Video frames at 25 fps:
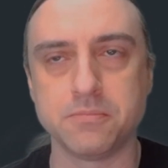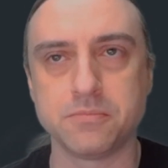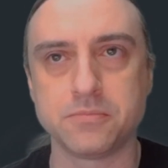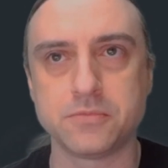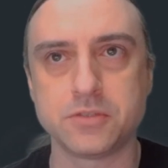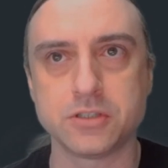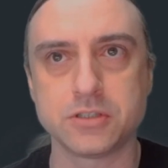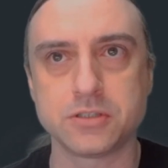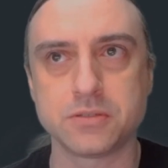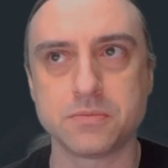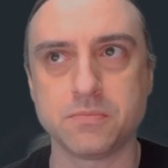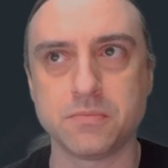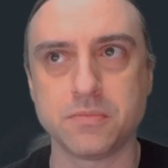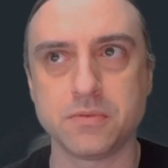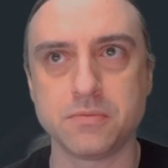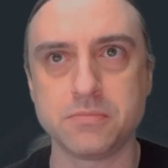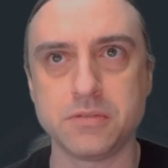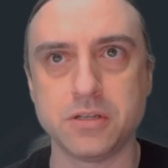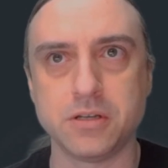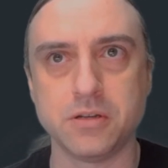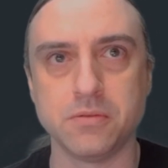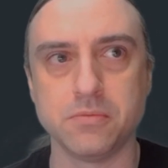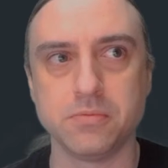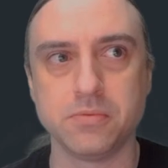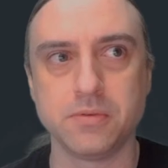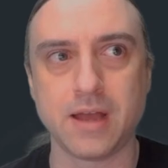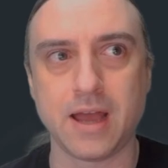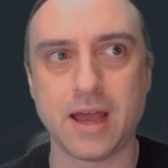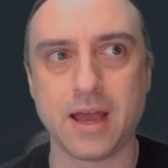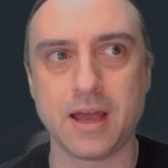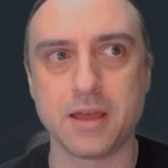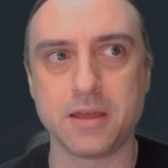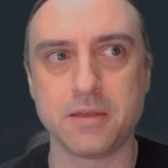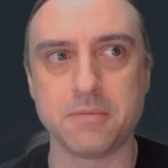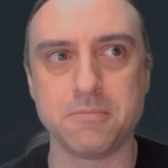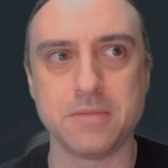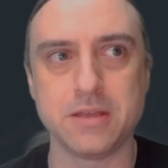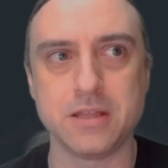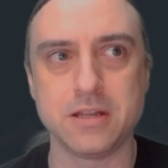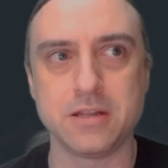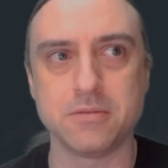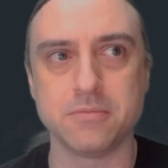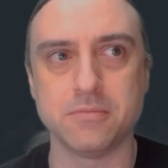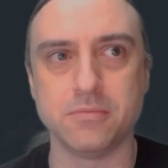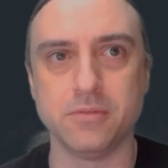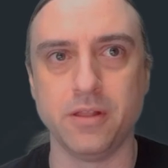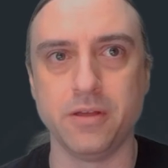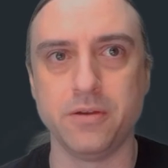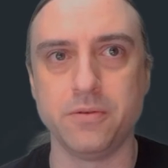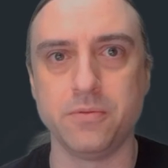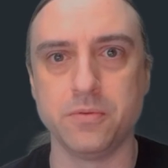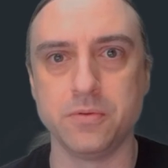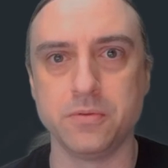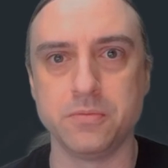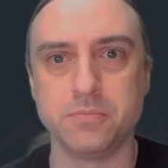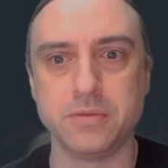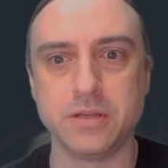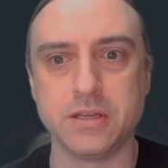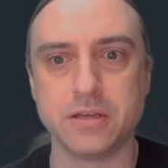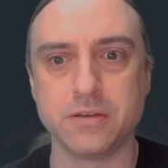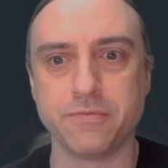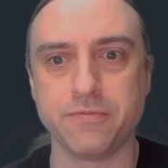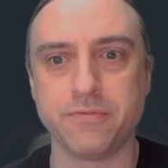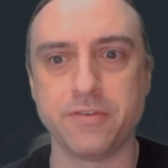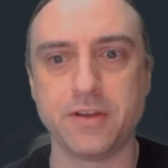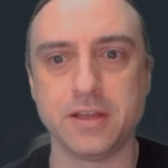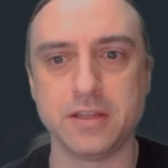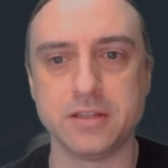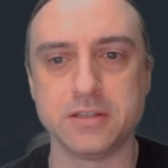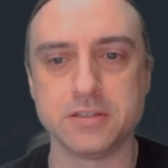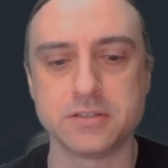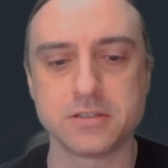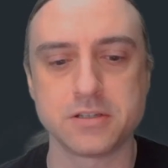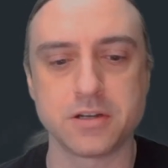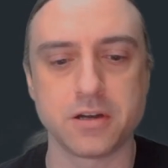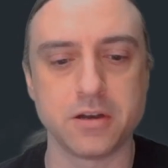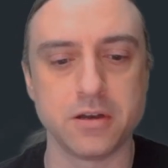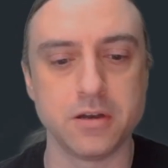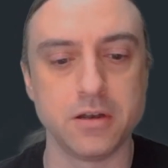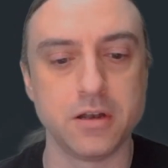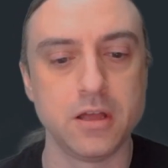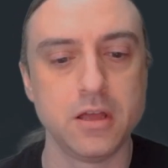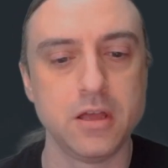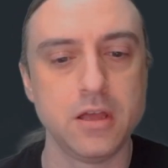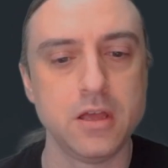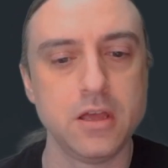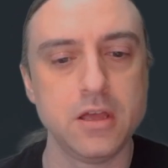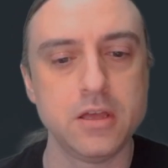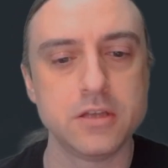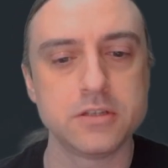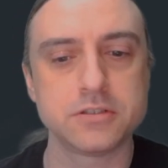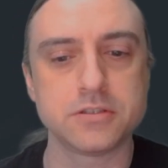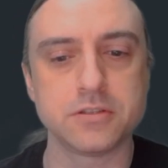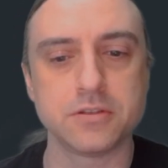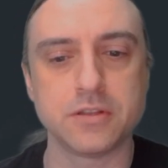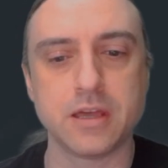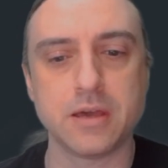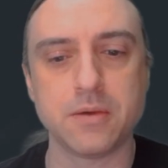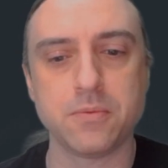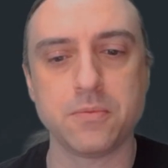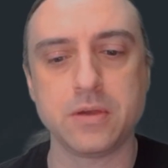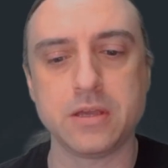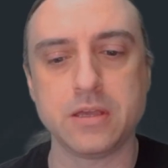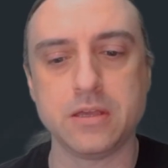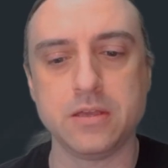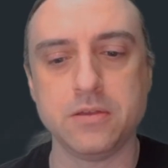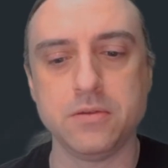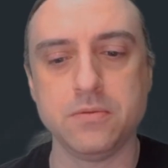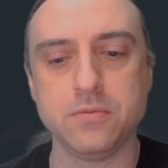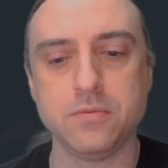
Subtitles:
Just, high, medium, low would be a fine start. So that way,